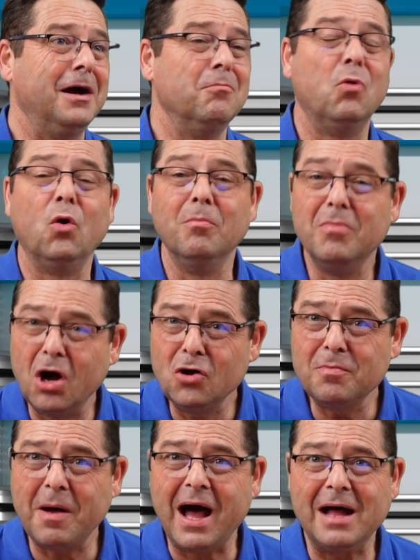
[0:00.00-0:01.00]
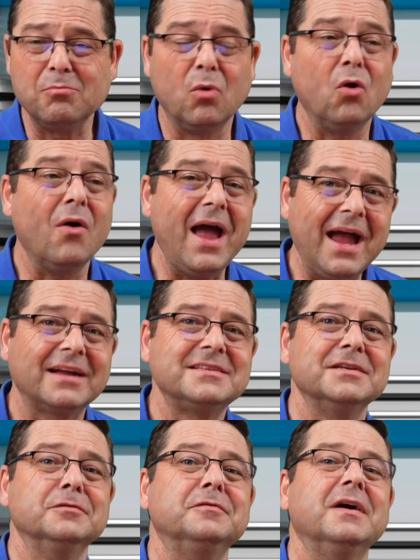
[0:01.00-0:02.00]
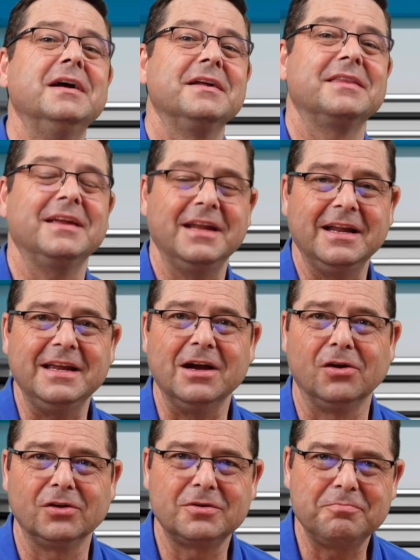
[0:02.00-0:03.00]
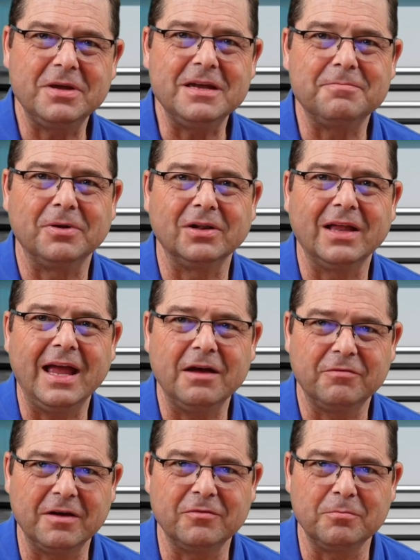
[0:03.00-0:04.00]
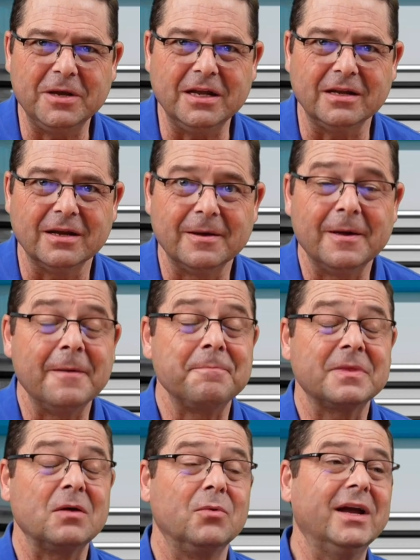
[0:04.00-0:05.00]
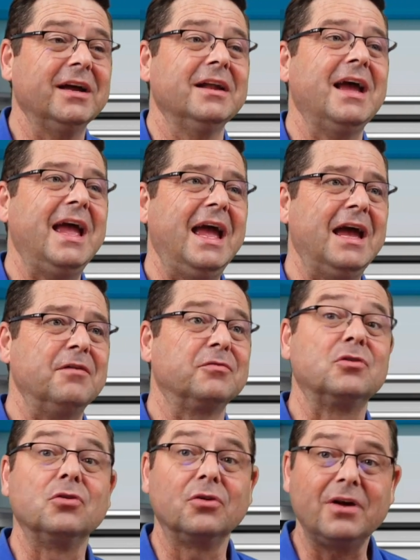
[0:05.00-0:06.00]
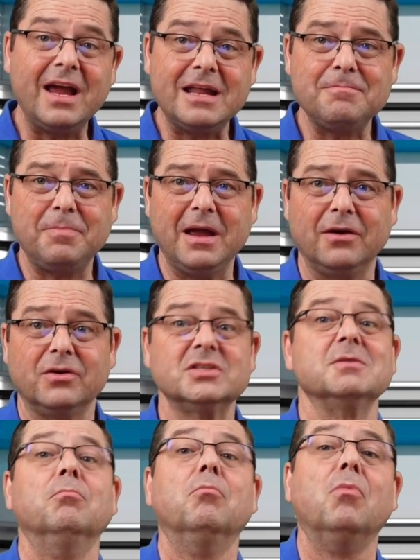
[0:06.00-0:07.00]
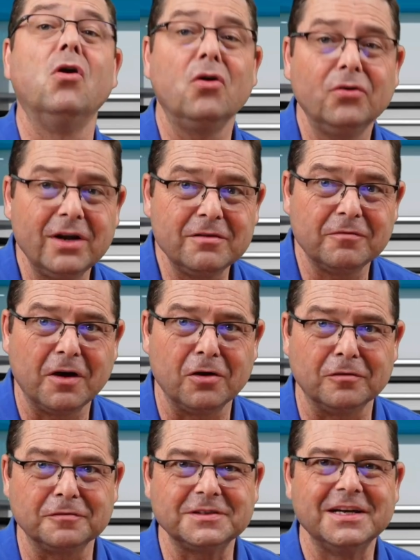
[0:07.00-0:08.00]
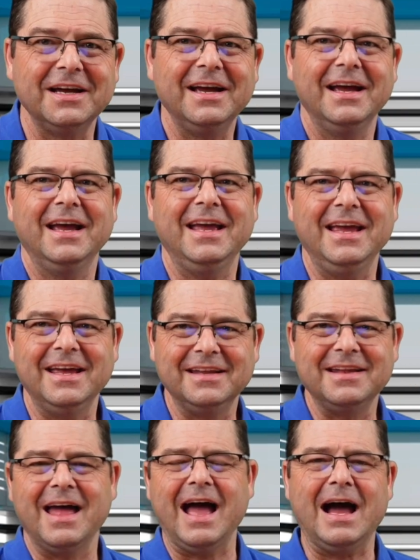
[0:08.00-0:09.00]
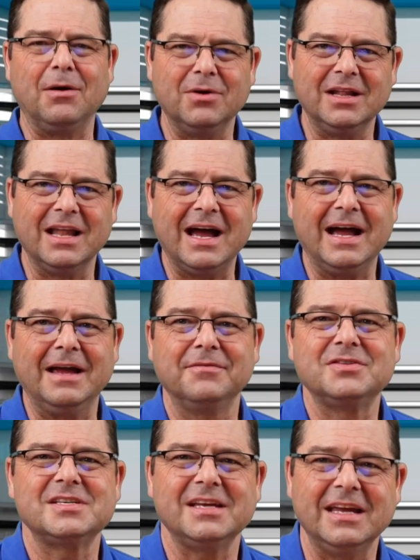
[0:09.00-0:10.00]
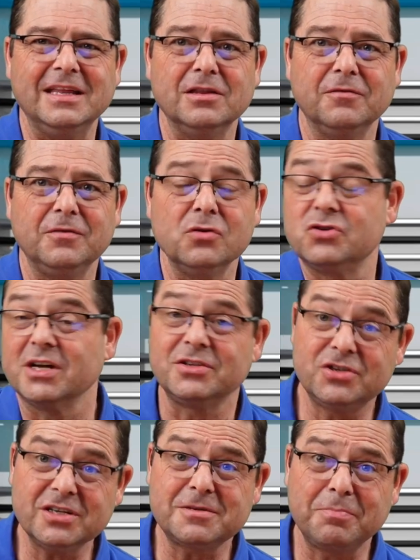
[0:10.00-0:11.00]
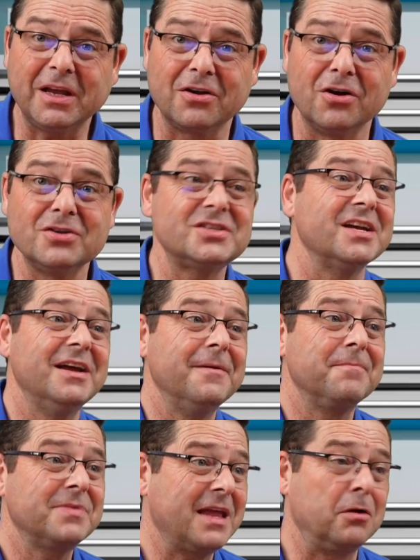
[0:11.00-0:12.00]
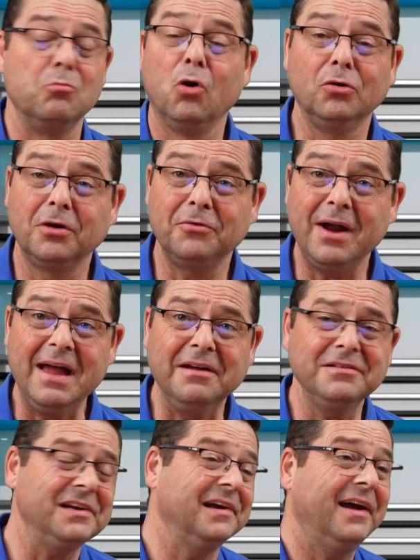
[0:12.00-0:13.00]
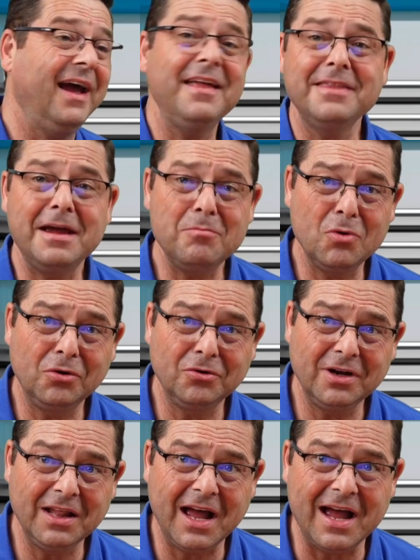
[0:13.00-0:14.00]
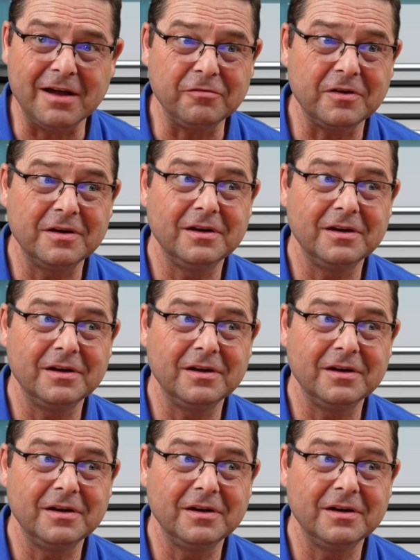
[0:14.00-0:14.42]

more mobile, more active than any old people have ever been. And we're going to have grandparents more involved in our lives in the future just because they're more around and they're more alive.